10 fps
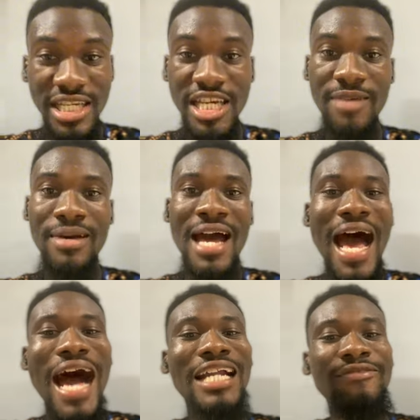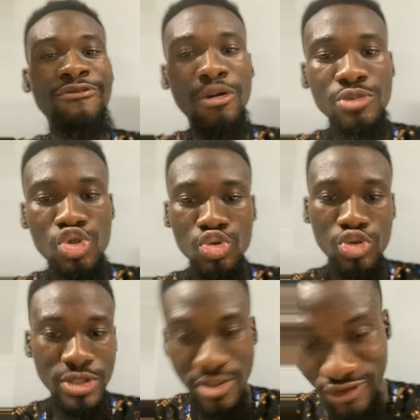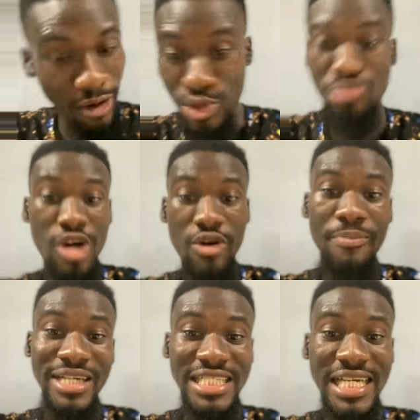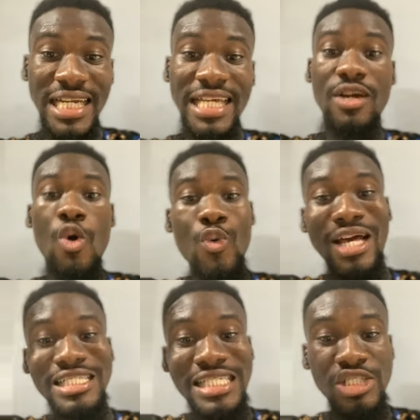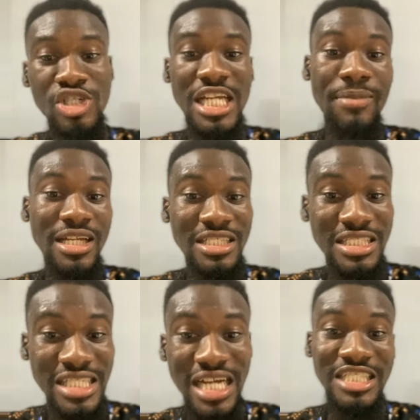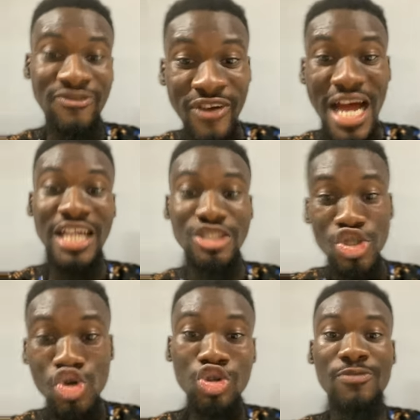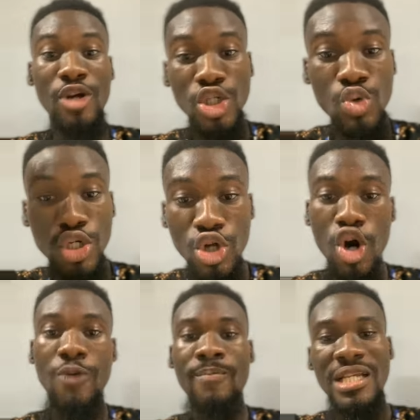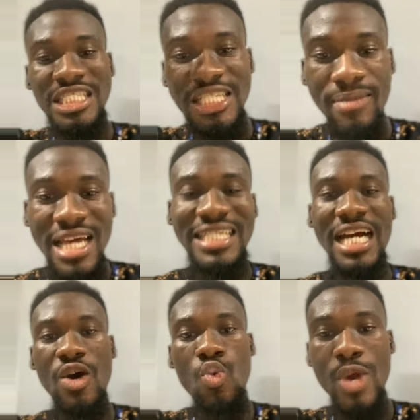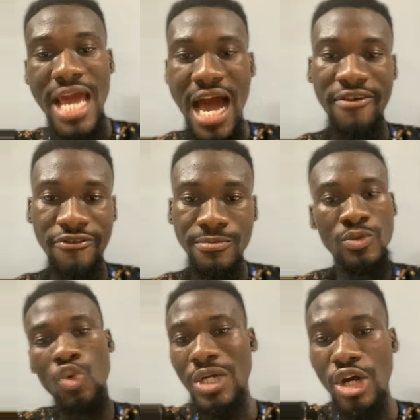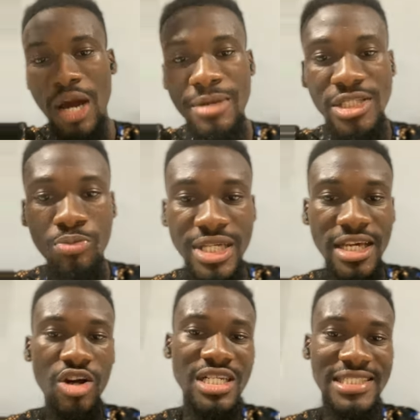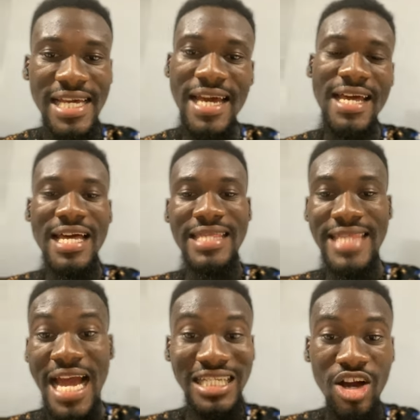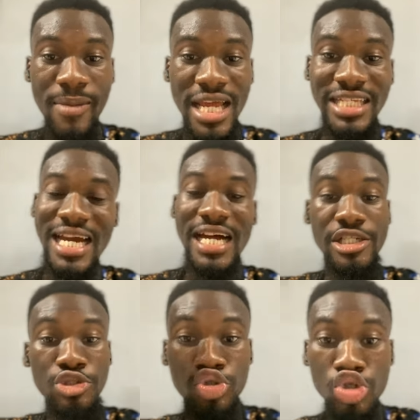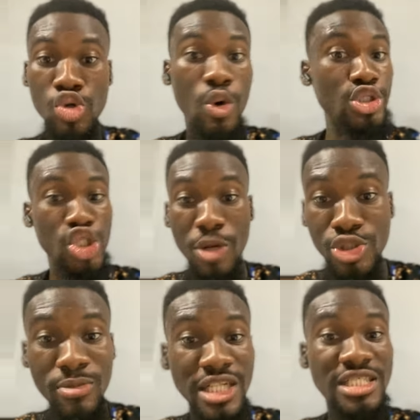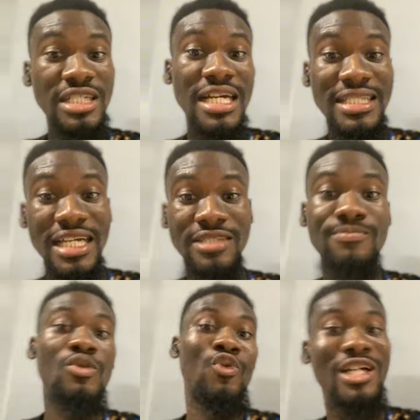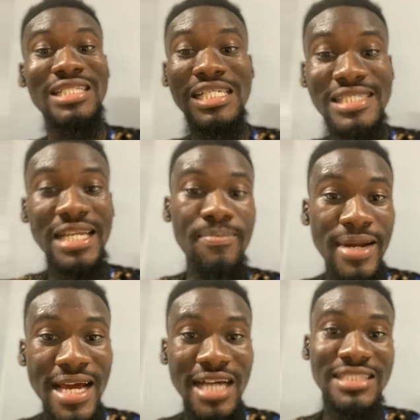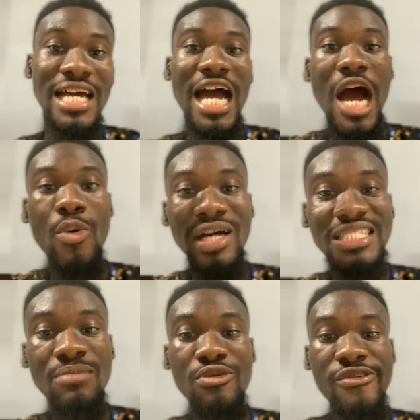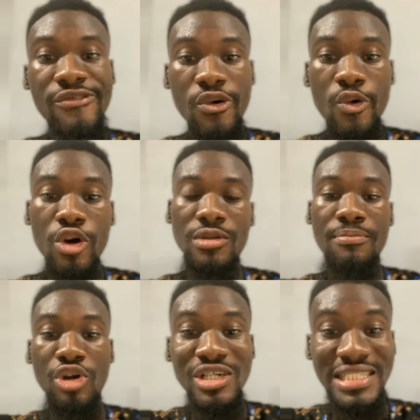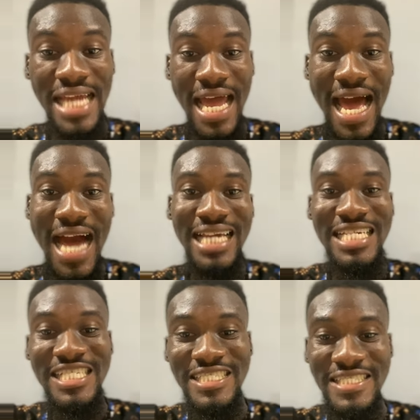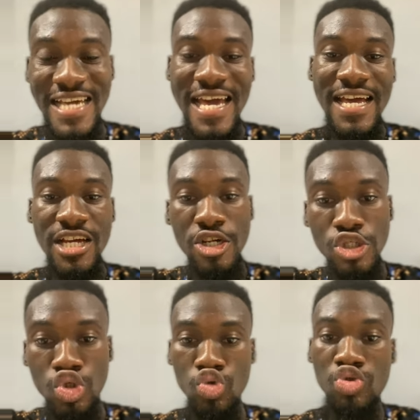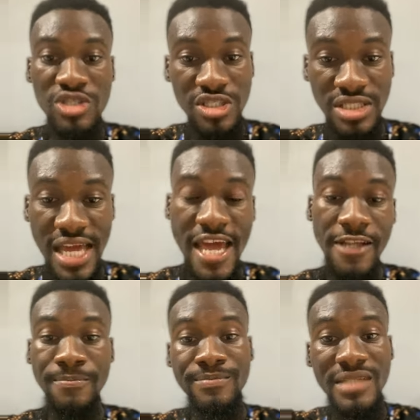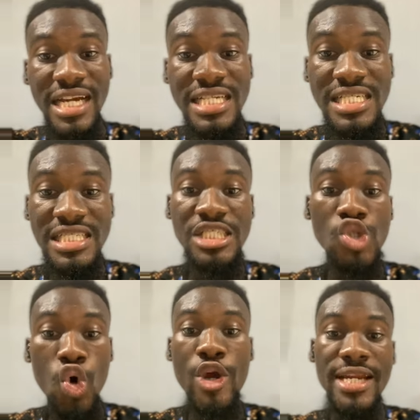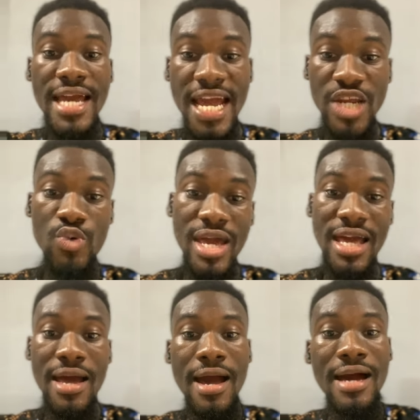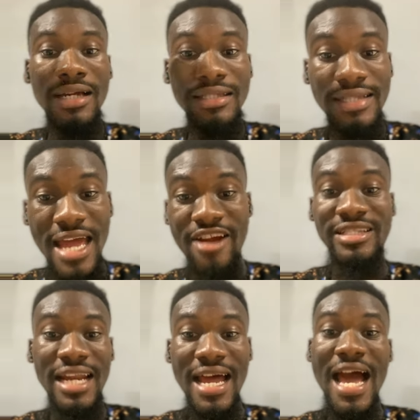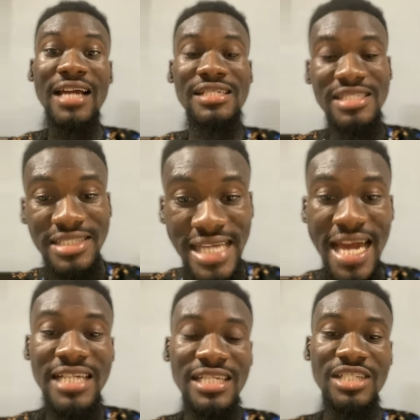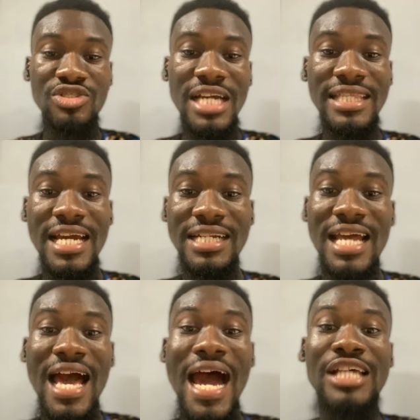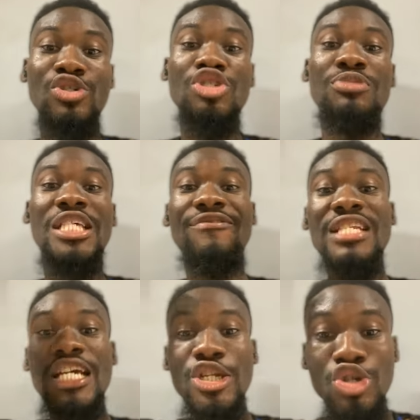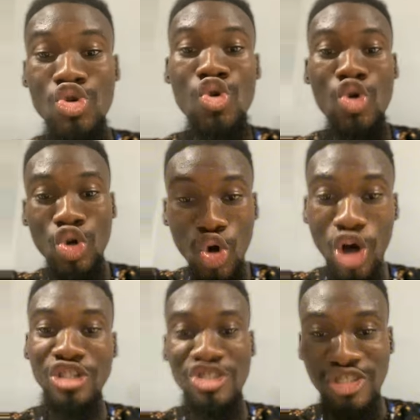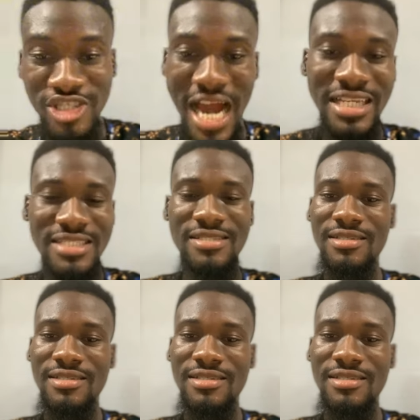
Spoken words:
him. And from tomorrow, basically, we can start talking about transfer news, because we know the manager we have. We can go and meet Mikel Olise. Tag is our manager. Do you want to come to Manchester United? We can start selling players, and we can start moving forward, because Ten Hag is here to stay, and he isn't going anywhere. Erik ten Hag stays at United, and is going to be given a new contract.